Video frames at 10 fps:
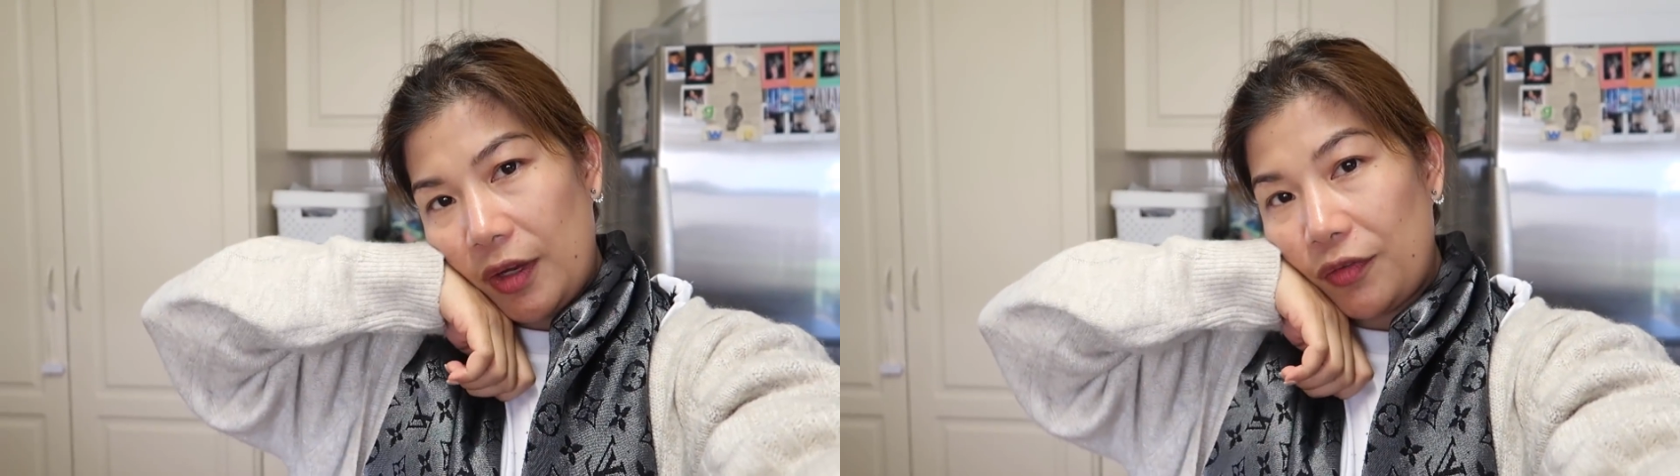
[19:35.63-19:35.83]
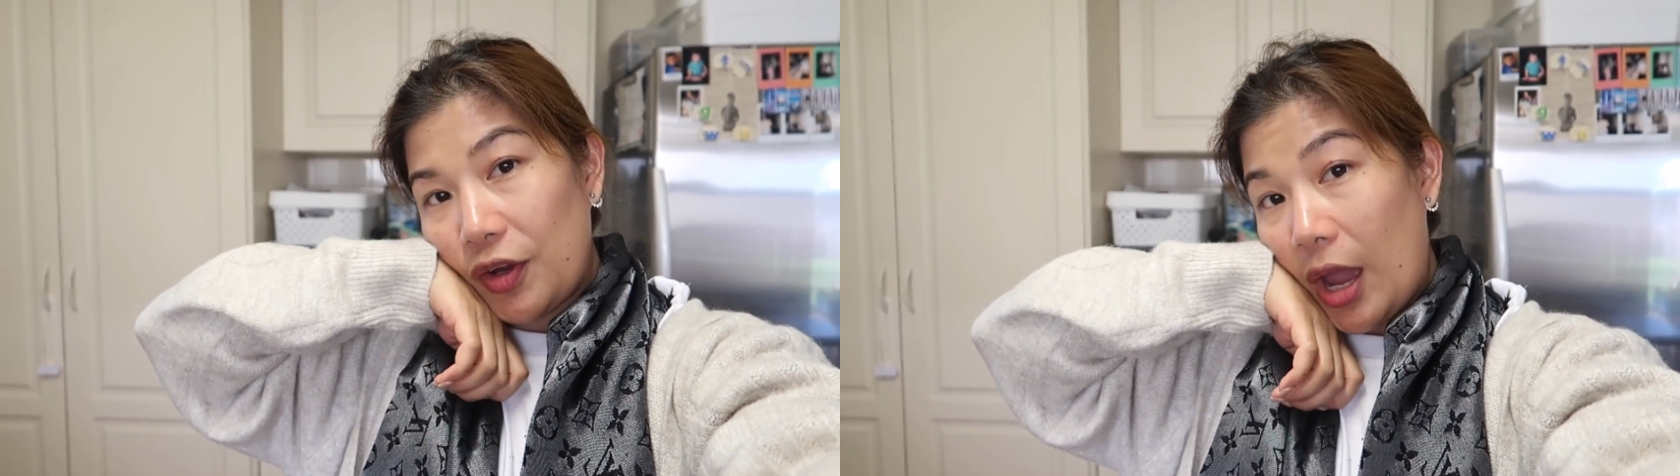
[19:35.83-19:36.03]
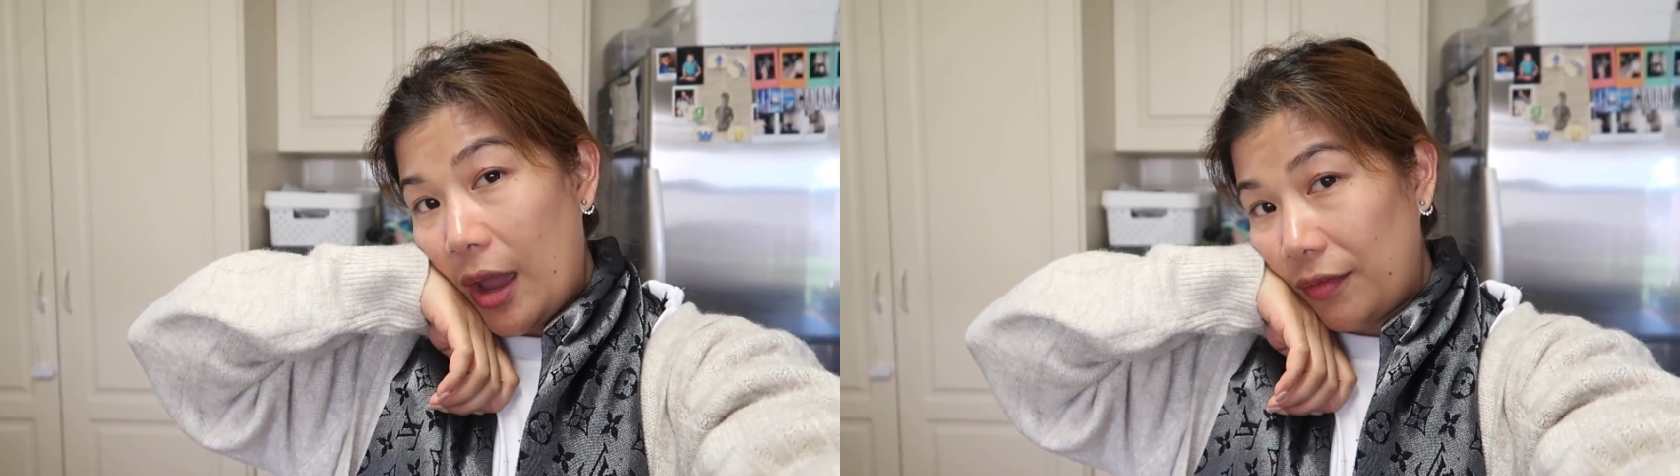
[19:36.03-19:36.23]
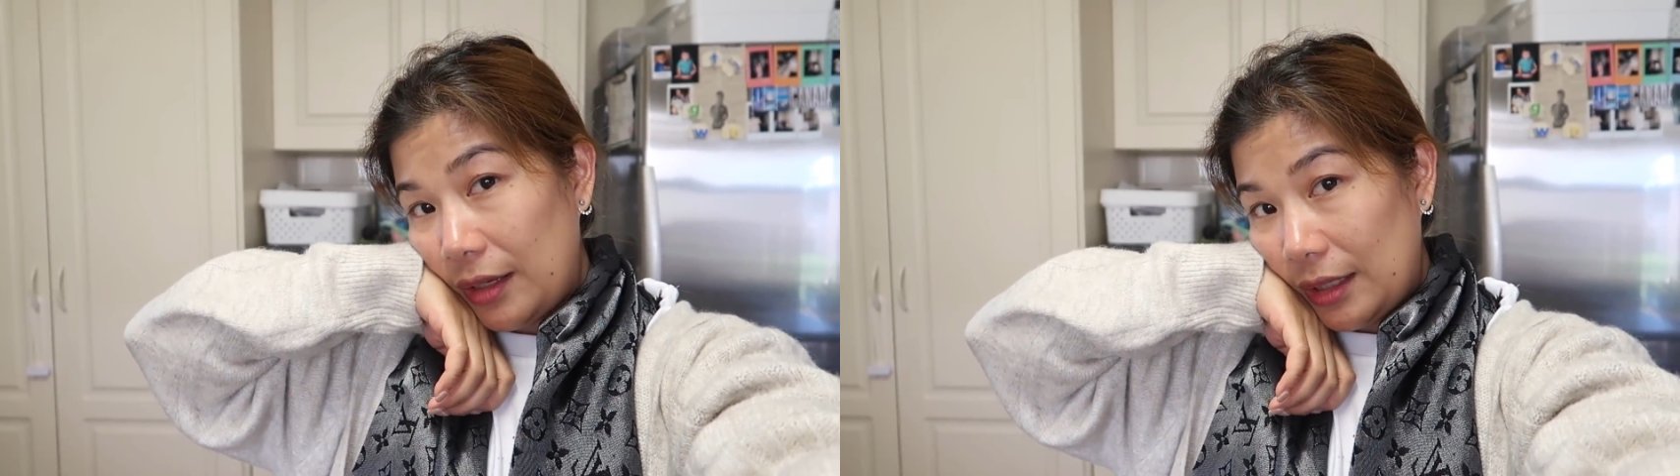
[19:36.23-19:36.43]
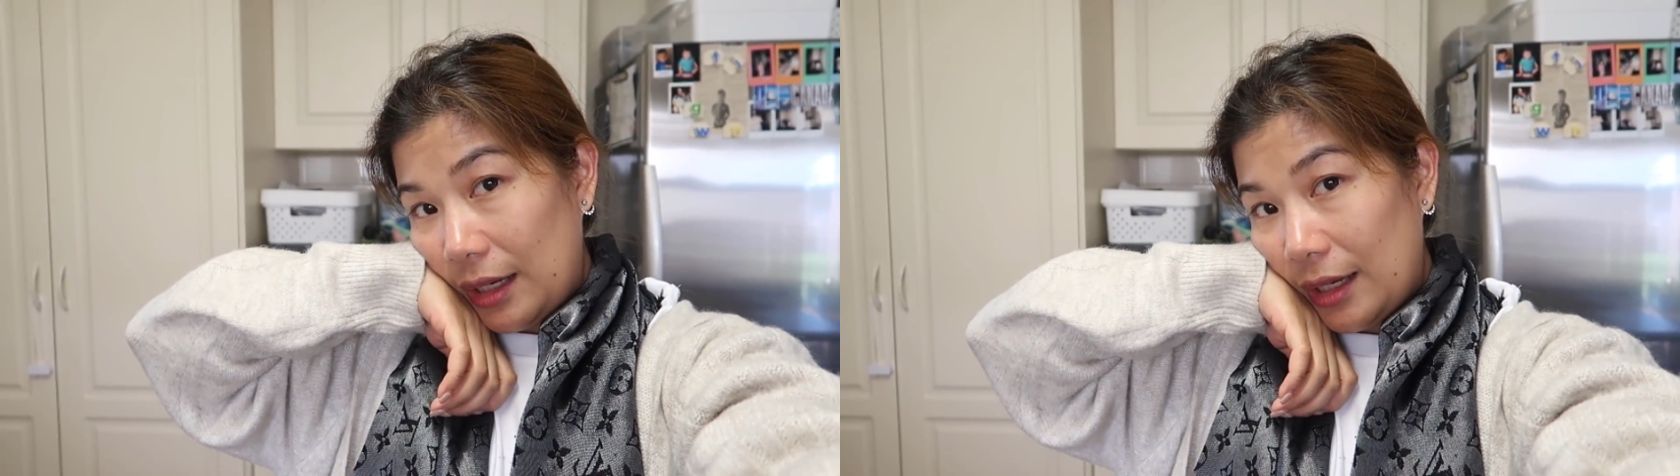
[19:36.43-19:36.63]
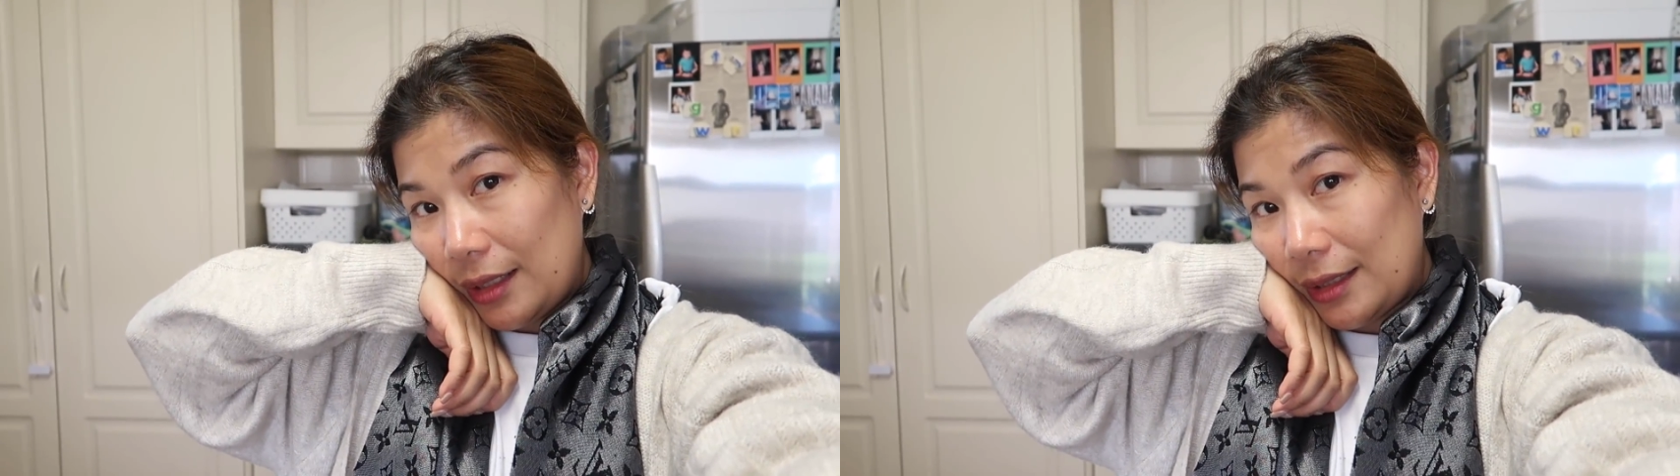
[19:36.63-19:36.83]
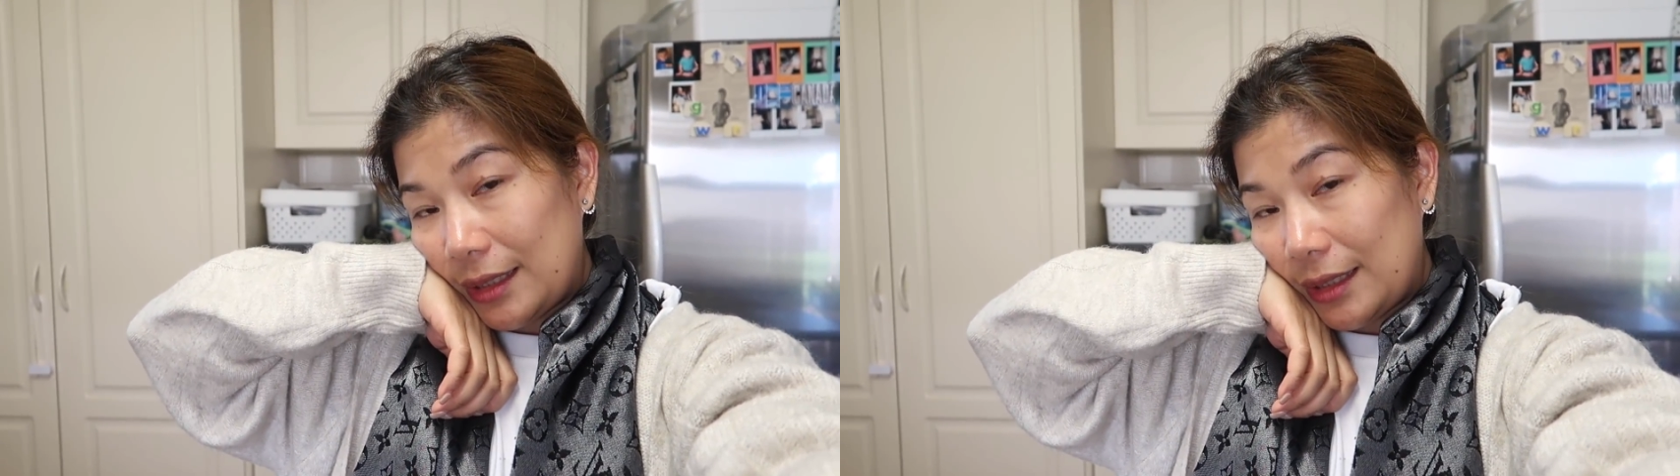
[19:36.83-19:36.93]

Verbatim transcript: if you haven't yet.